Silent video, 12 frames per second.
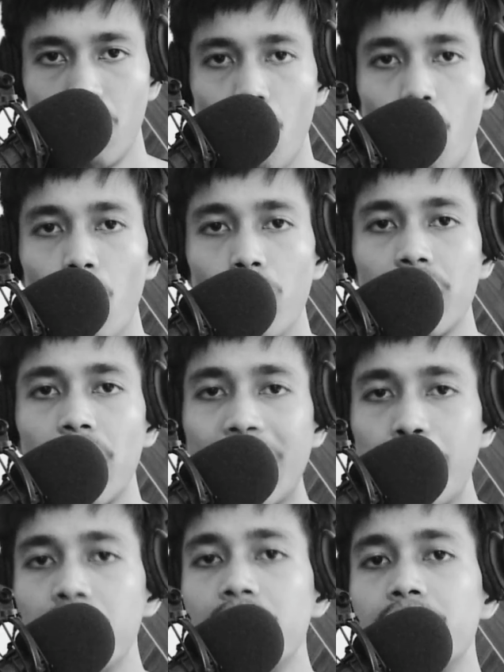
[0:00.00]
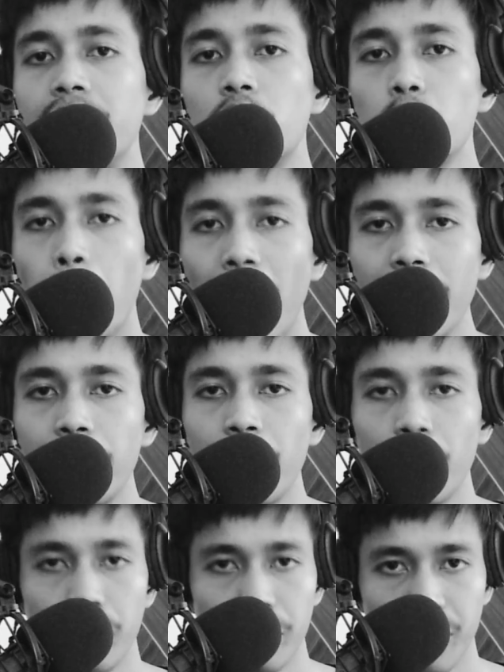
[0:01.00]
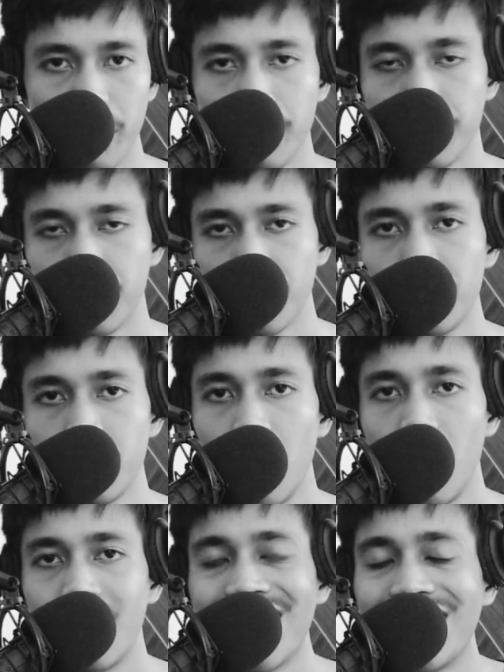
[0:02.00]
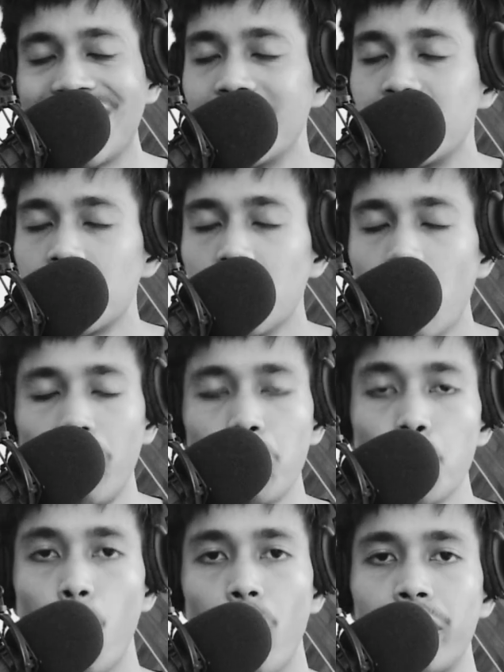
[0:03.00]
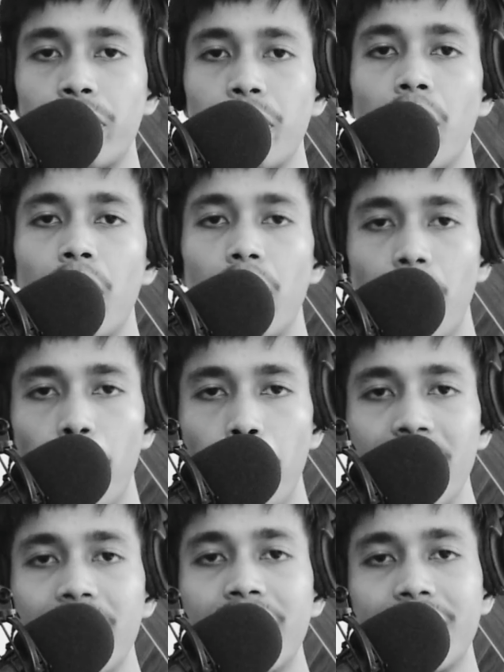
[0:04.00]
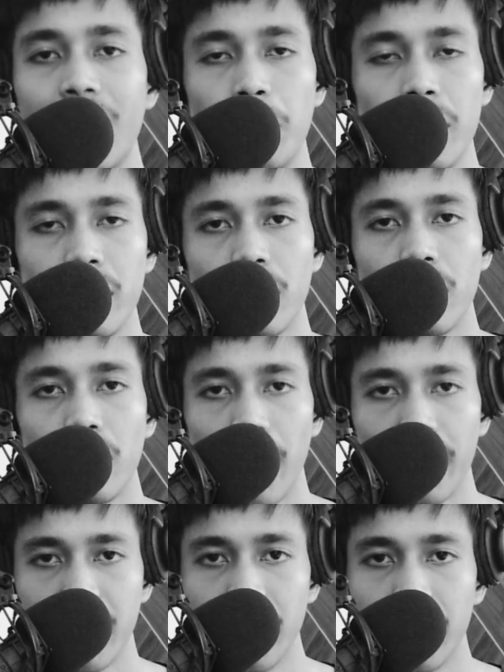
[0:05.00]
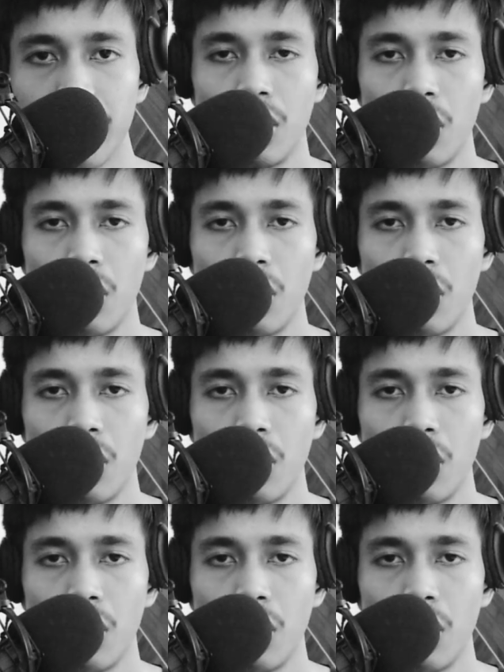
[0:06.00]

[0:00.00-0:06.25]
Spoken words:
or the ability to buy for your services, then it's not worth building that particular idea.